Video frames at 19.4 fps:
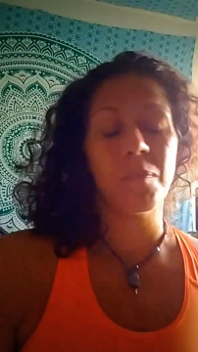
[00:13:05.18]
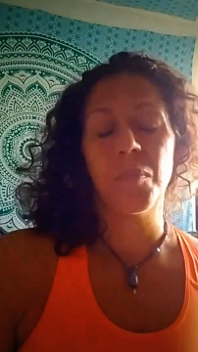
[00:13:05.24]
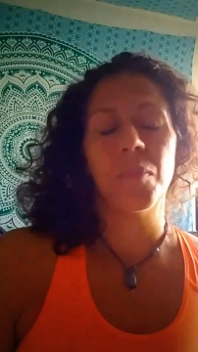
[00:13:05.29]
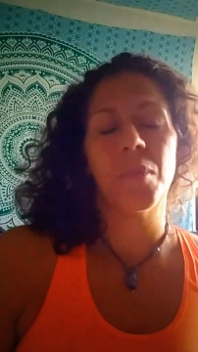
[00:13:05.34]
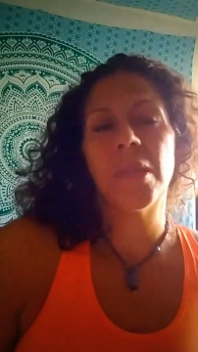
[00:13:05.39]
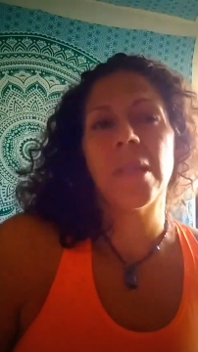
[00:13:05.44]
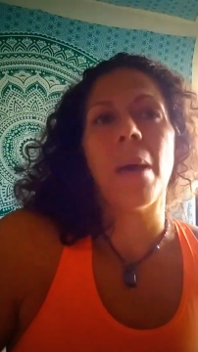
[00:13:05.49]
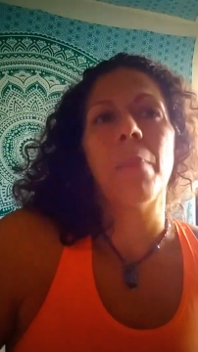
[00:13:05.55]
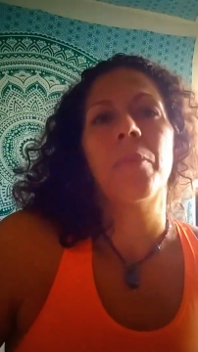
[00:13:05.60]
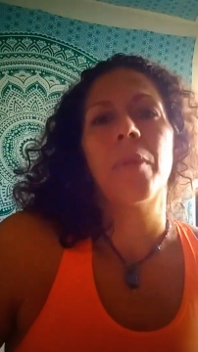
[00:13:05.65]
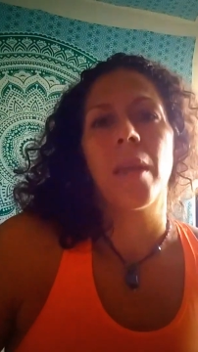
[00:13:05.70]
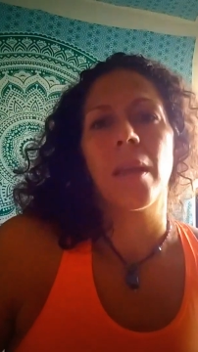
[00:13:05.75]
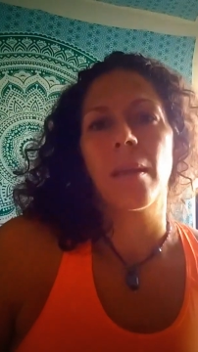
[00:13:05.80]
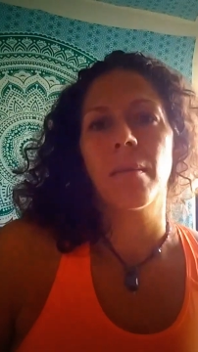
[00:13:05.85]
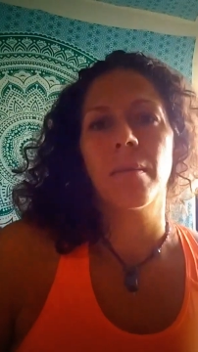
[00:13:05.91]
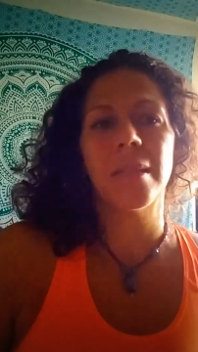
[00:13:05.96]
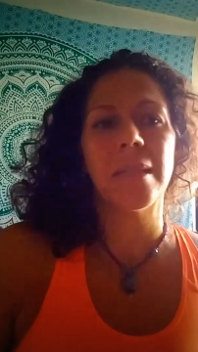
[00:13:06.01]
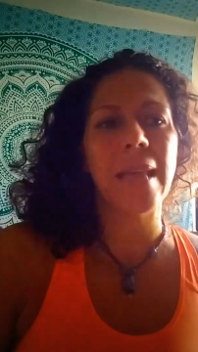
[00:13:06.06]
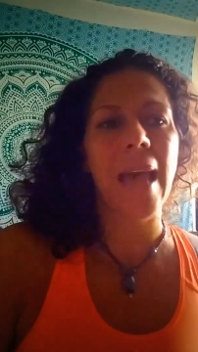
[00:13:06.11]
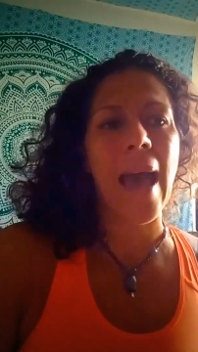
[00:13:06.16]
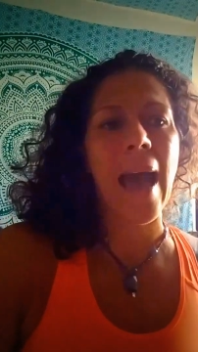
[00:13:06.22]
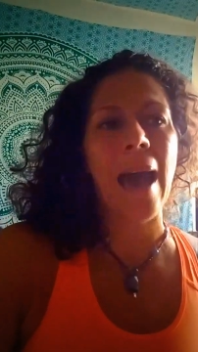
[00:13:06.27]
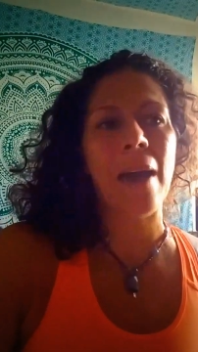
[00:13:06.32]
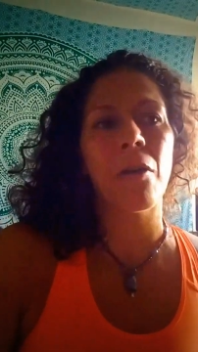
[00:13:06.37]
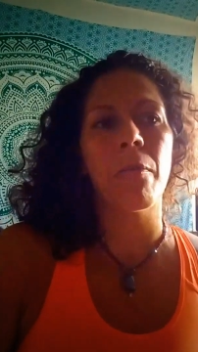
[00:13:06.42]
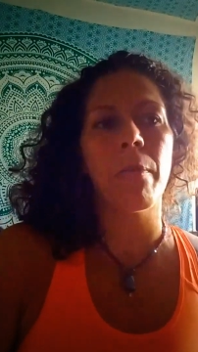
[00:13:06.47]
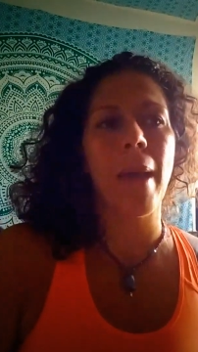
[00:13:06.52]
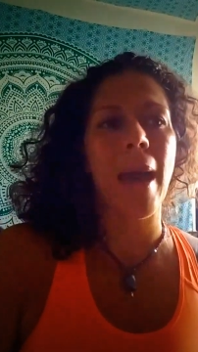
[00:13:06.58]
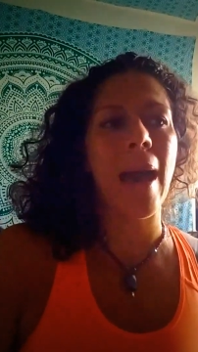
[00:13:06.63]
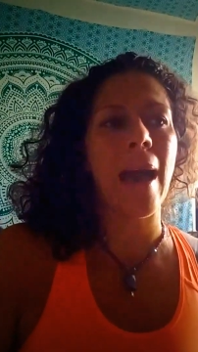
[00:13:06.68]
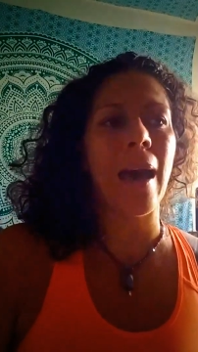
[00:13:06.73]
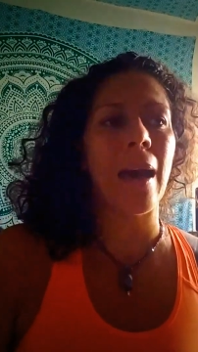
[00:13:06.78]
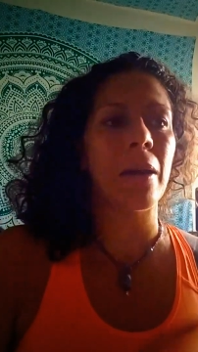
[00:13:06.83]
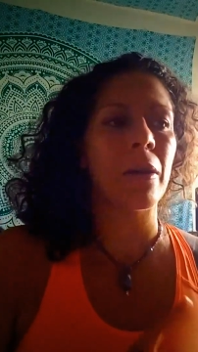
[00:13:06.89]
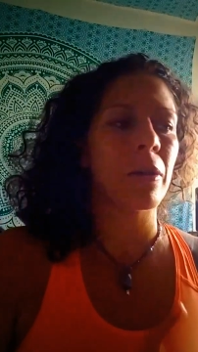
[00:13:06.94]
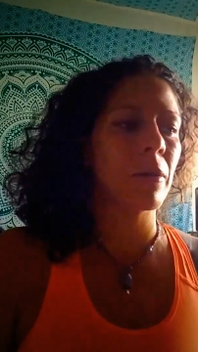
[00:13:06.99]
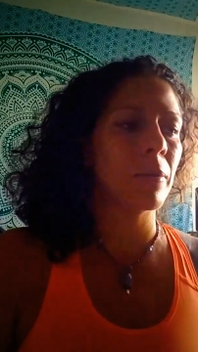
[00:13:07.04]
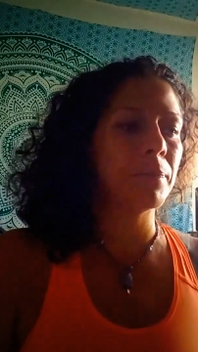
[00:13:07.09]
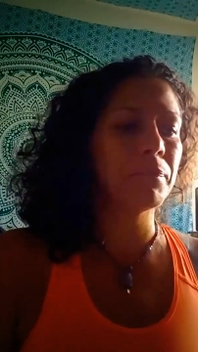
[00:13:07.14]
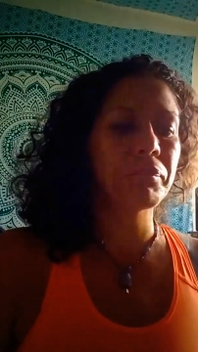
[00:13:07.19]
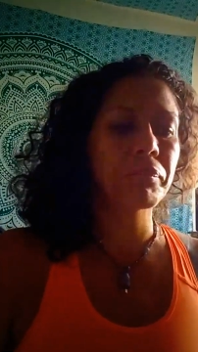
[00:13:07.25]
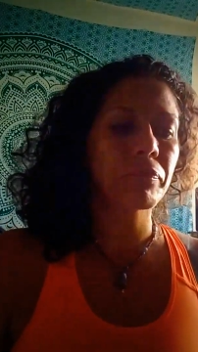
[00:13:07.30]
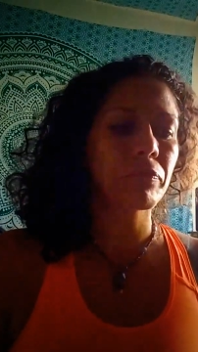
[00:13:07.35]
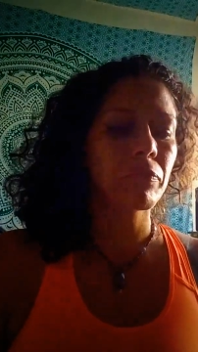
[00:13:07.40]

something sad or mad or,